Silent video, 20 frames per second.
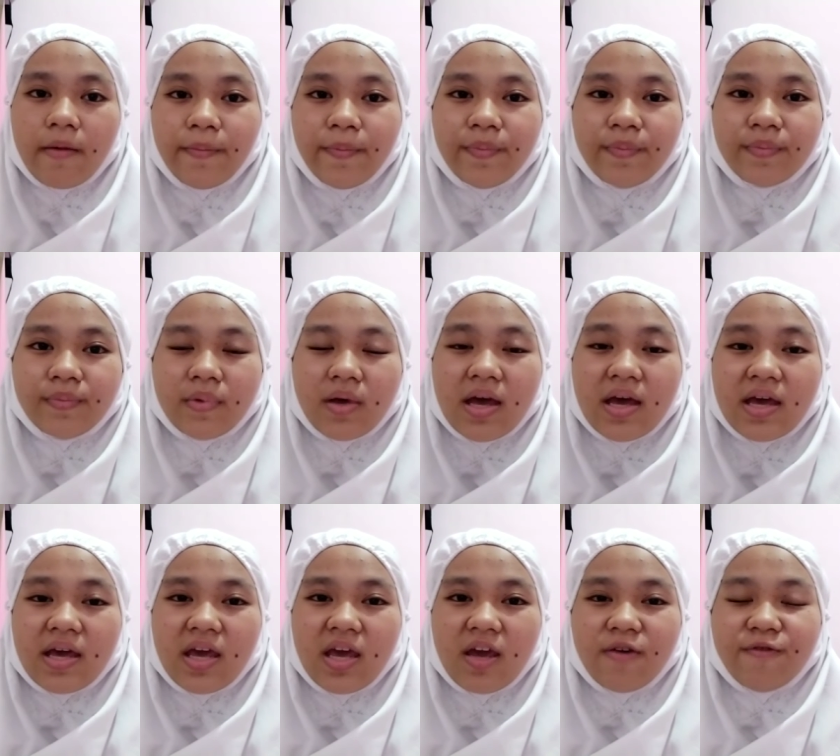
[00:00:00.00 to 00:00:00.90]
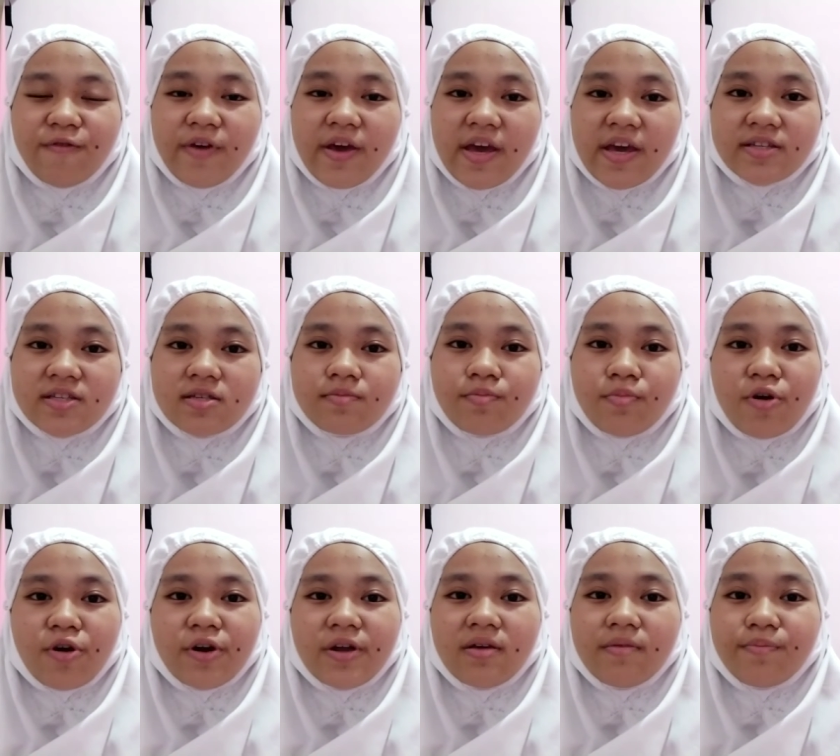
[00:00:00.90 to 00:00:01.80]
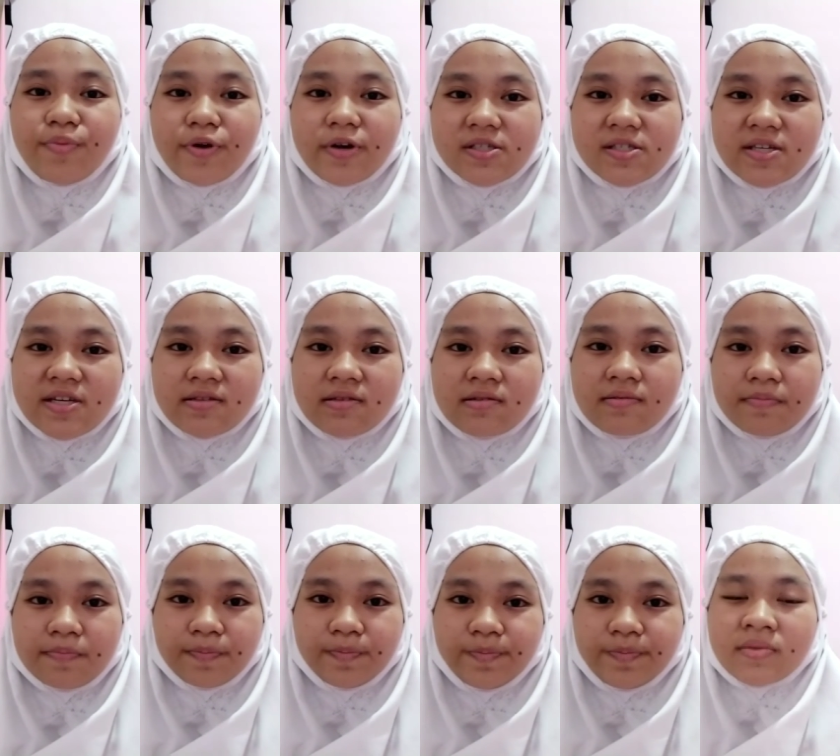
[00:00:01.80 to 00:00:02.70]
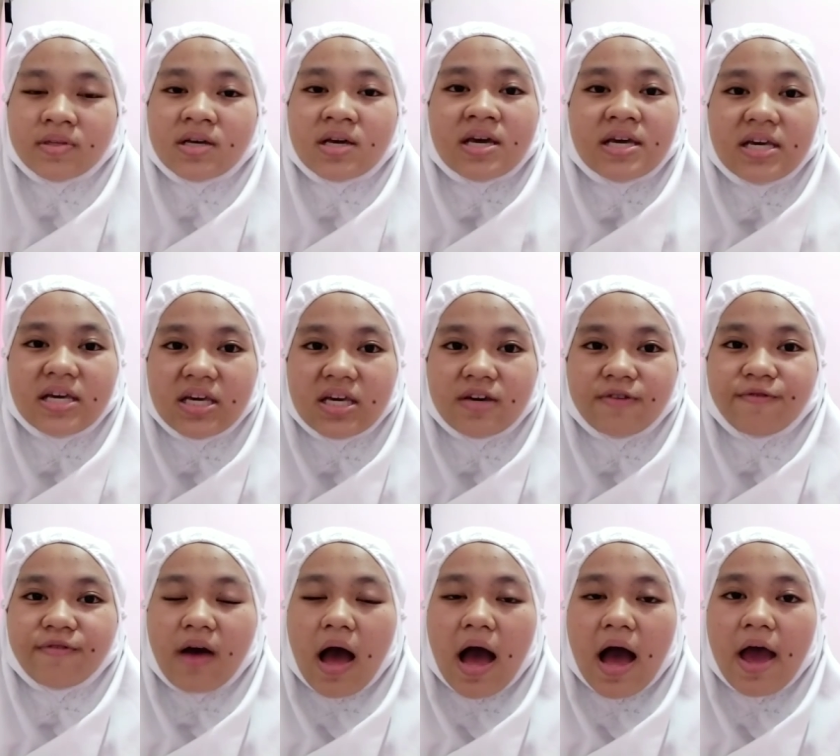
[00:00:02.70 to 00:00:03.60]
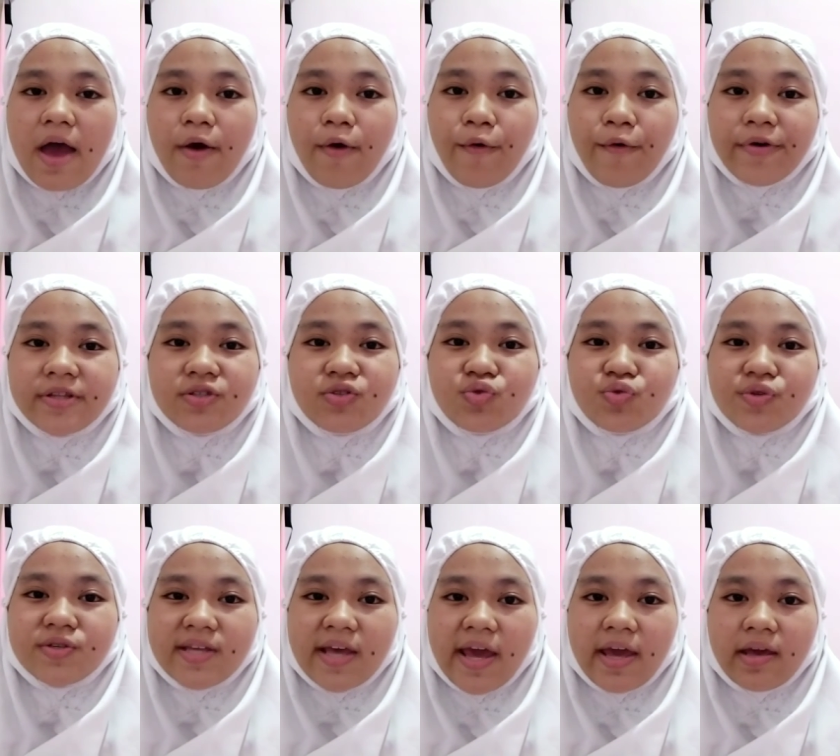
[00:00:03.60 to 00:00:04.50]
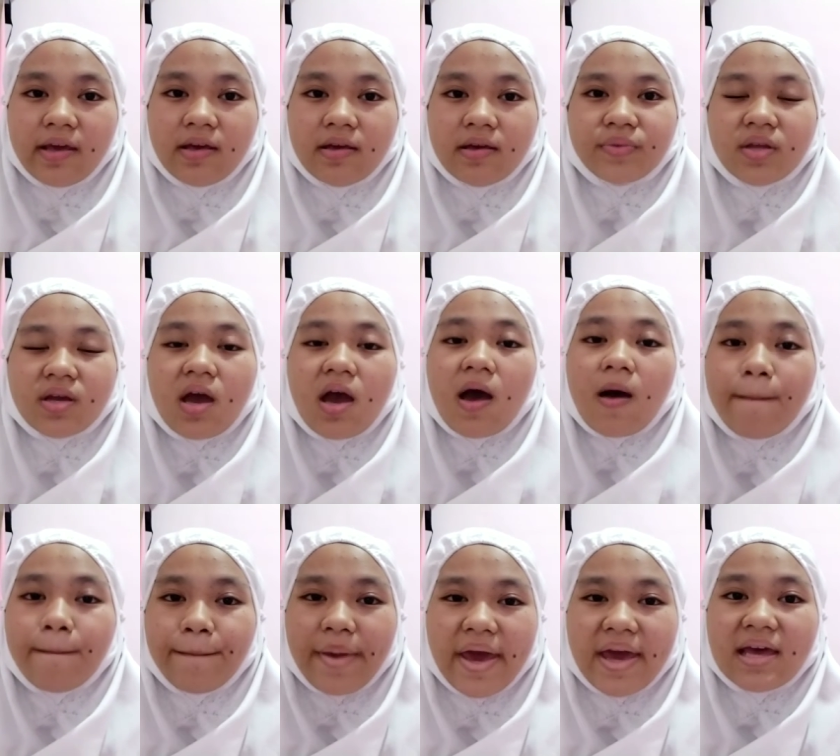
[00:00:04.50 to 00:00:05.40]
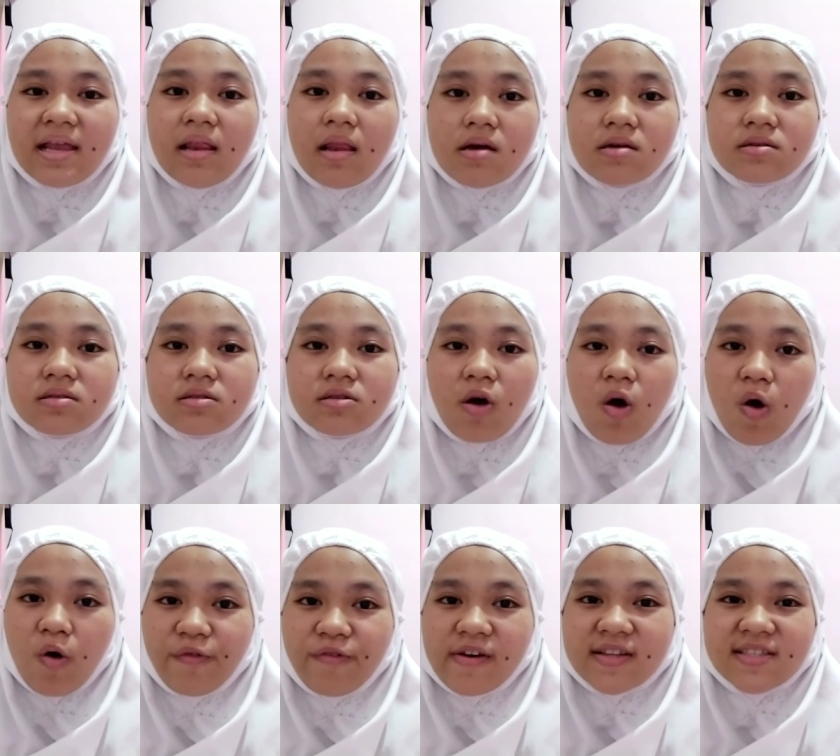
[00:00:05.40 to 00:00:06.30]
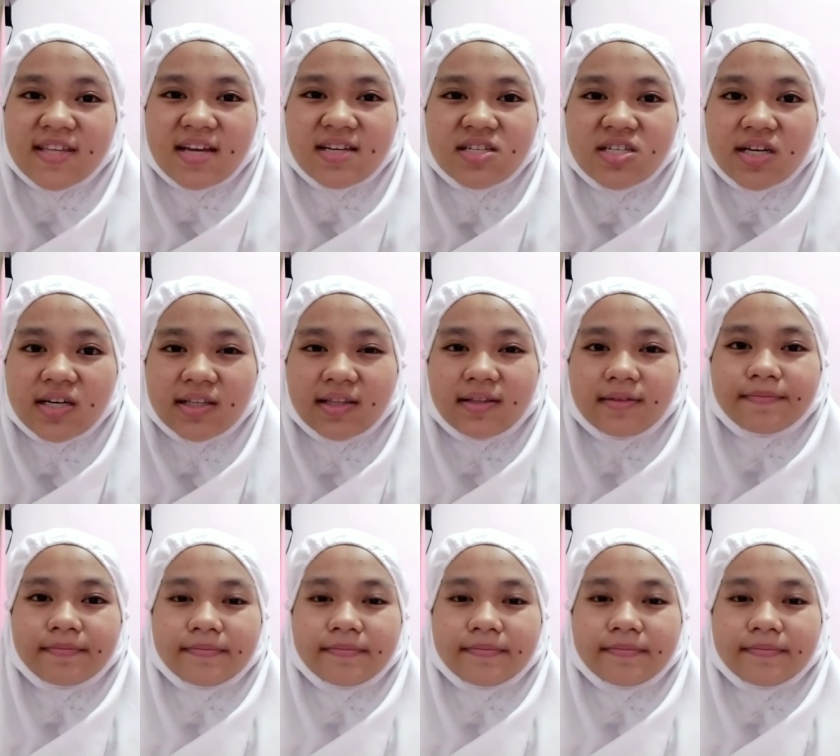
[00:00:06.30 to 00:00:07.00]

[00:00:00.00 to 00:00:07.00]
up if it's more important. If I want to say pay less of attention,